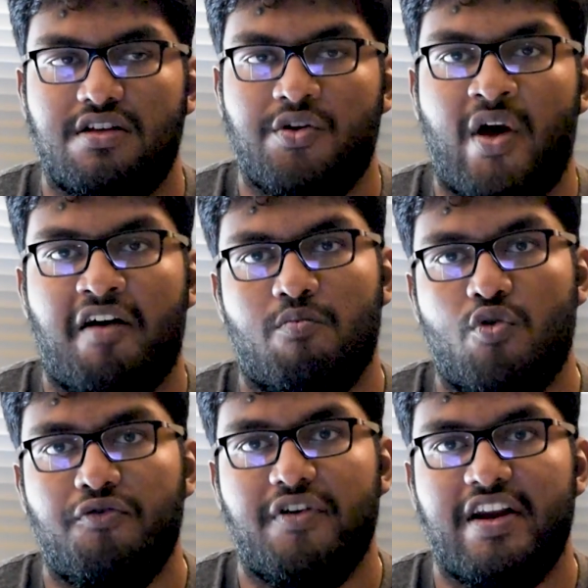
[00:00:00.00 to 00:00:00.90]
You have
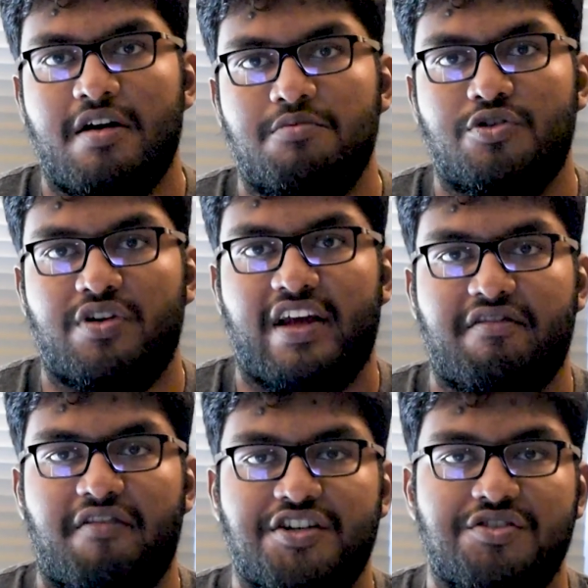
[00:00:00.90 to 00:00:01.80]
more freedom to get
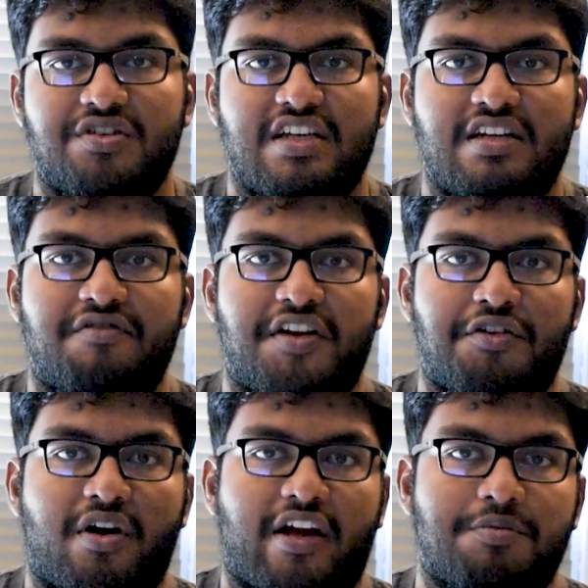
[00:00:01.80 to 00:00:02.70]
what you need when
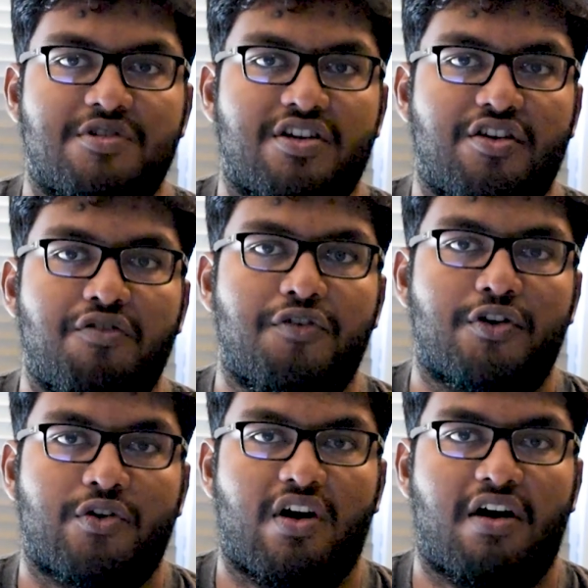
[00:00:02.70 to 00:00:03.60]
you are capturing your
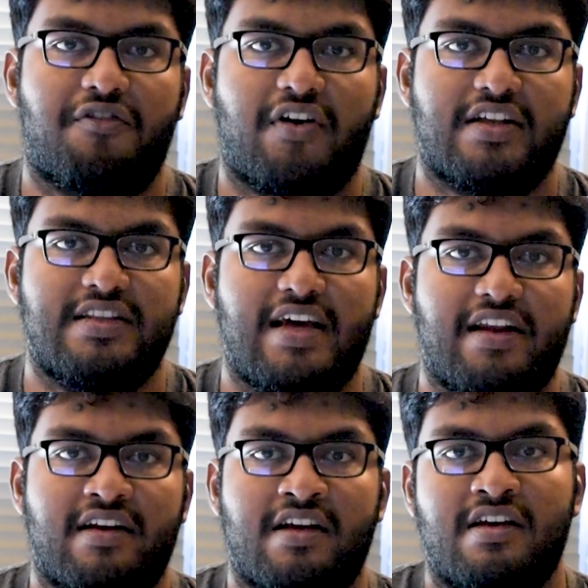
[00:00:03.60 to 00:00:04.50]
photograph rather
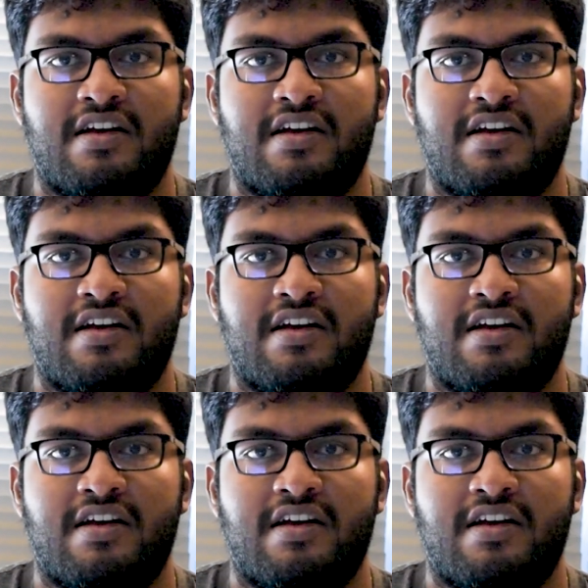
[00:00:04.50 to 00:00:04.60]
than